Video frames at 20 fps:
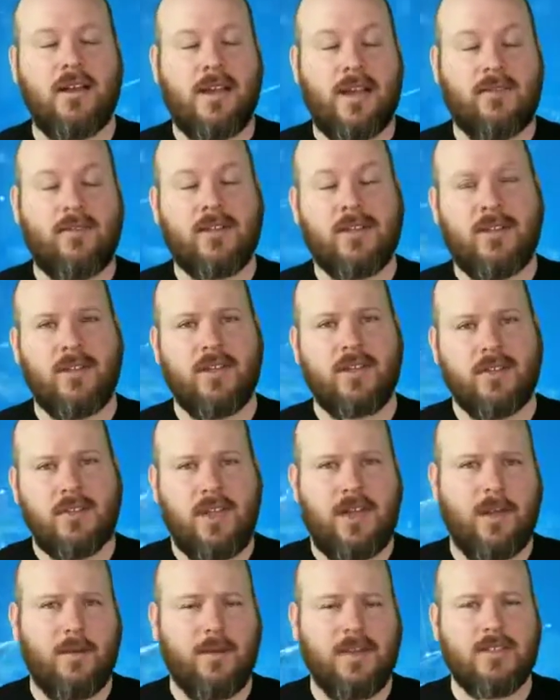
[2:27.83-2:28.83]
every single
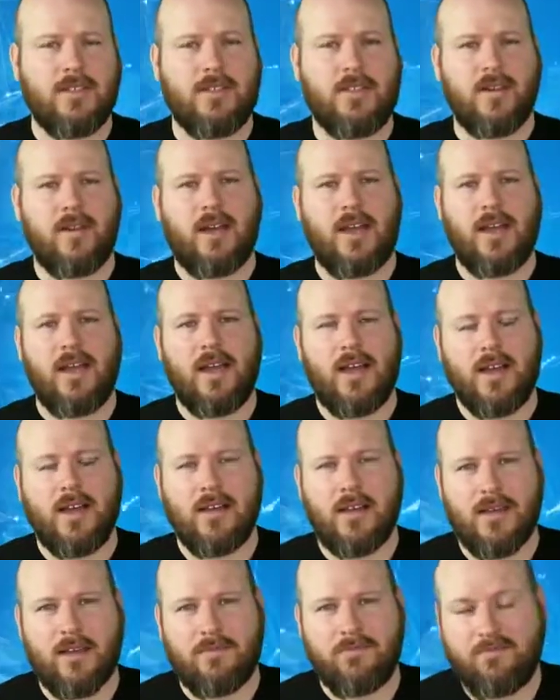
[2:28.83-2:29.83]
time, and so
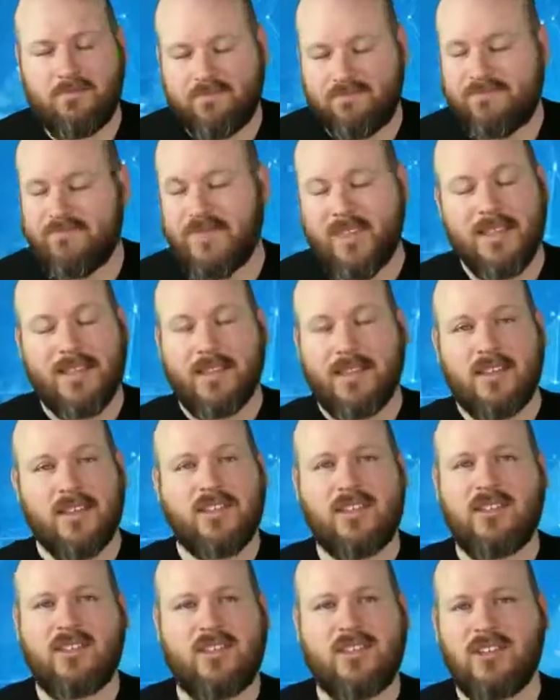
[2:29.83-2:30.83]
I think that
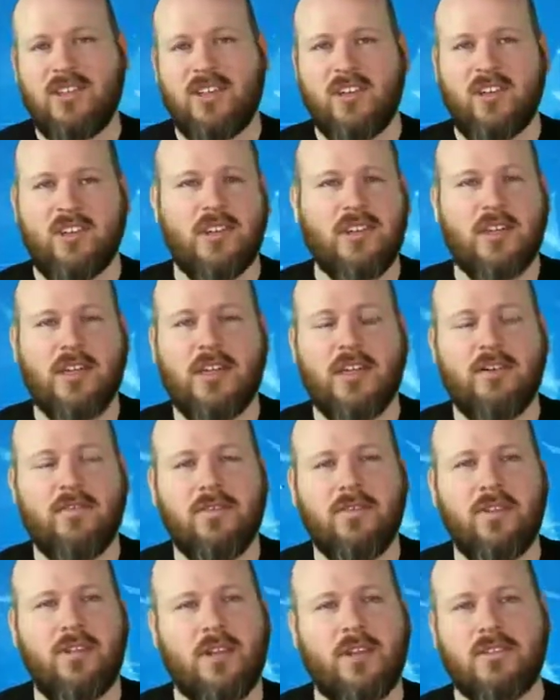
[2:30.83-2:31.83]
this is just a good thing
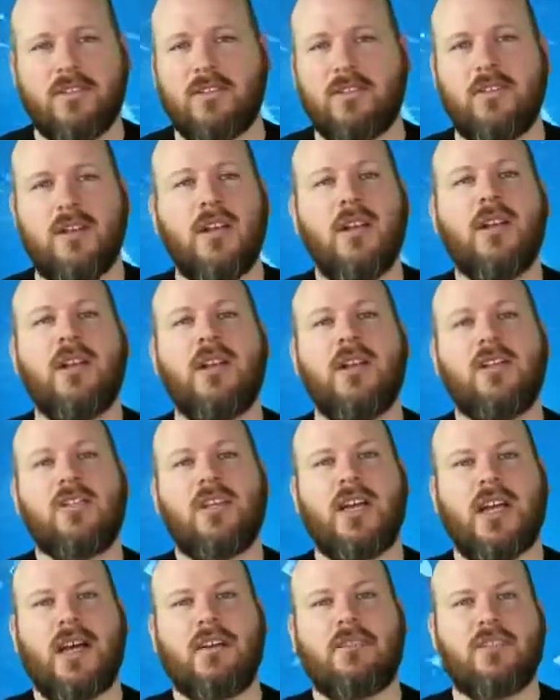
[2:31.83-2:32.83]
overall. So
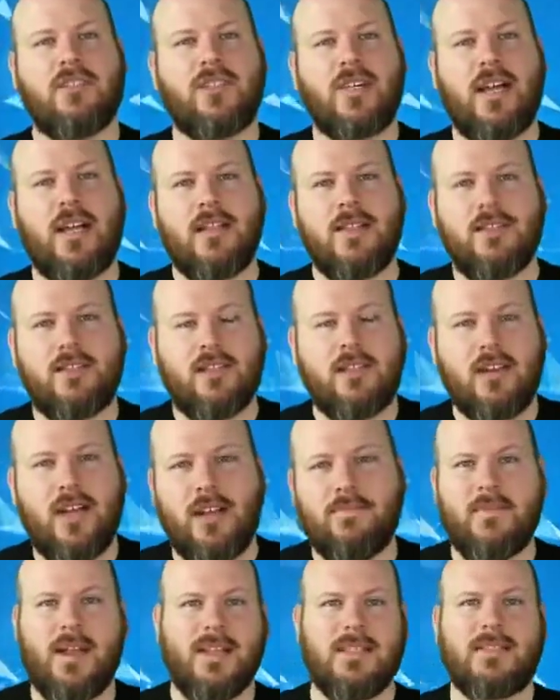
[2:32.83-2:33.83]
check out The Challenger.
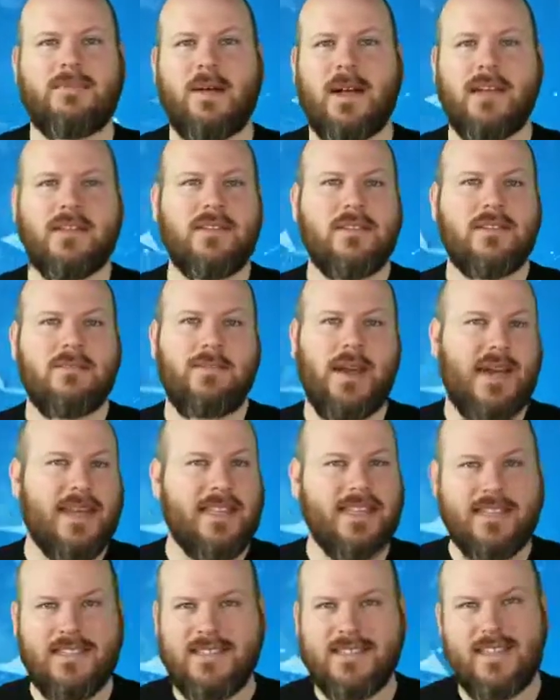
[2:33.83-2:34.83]
I'm not sponsored by
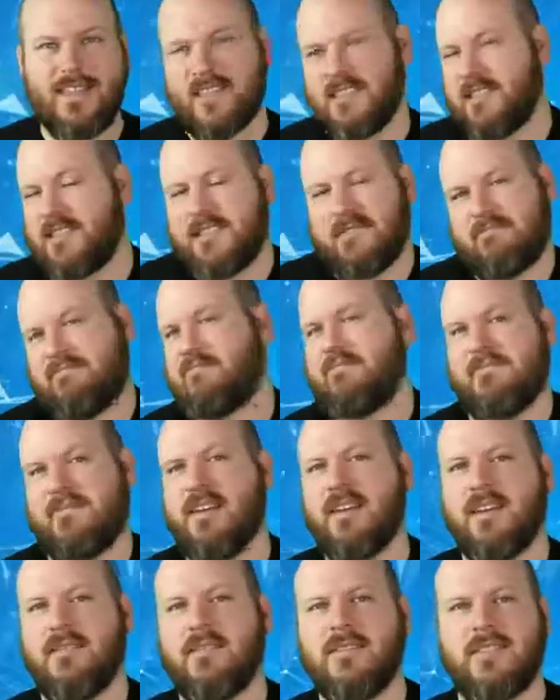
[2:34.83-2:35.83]
this. They just,
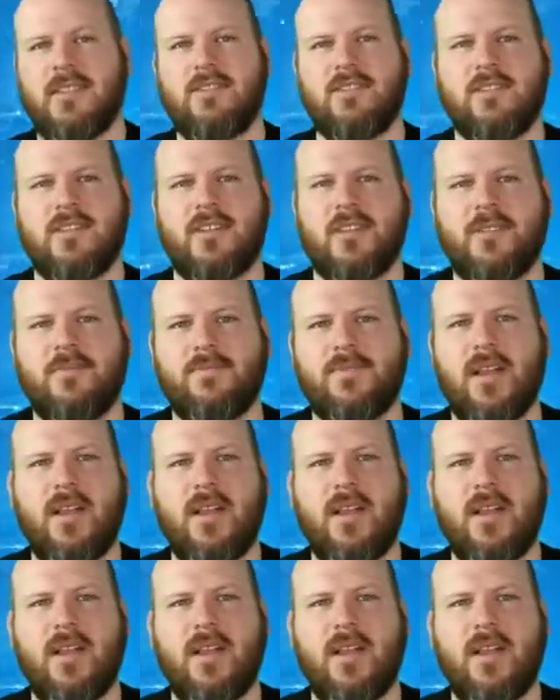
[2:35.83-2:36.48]
you know, it's interesting.